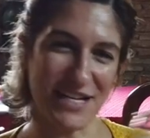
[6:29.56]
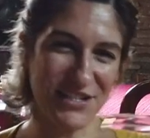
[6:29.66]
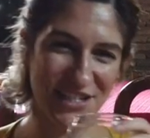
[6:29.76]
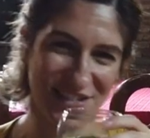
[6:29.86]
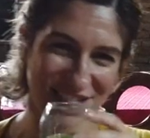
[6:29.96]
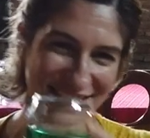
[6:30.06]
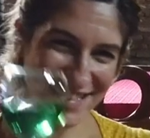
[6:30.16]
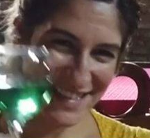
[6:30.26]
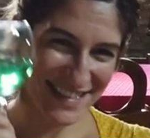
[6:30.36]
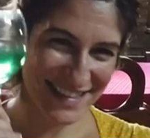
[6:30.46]
had,
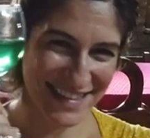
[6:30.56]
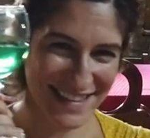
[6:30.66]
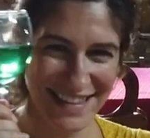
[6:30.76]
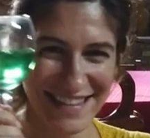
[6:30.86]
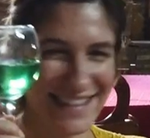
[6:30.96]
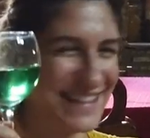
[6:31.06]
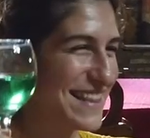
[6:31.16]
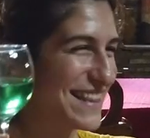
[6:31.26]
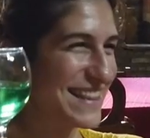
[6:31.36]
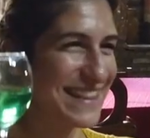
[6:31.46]
non-alcoholic,
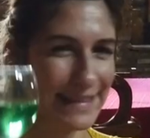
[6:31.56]
was this